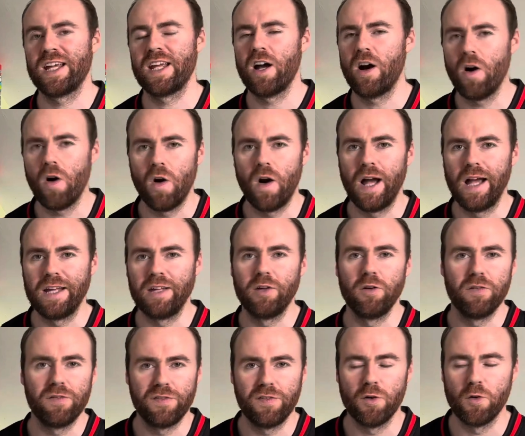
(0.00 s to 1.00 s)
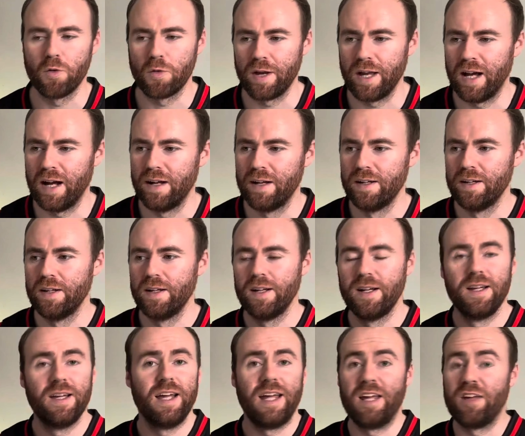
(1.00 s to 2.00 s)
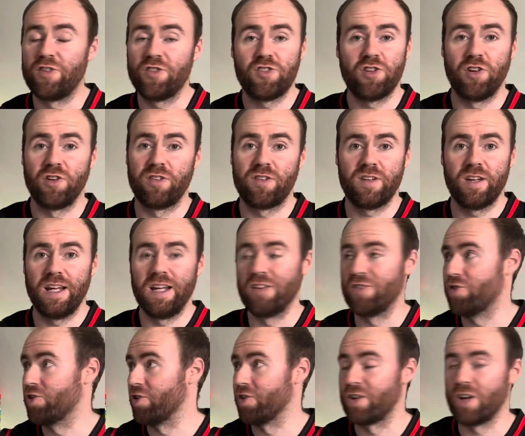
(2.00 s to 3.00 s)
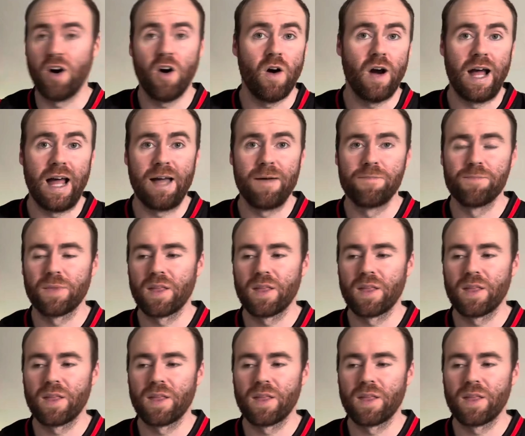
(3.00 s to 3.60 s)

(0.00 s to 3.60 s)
high euphoria, it's just high.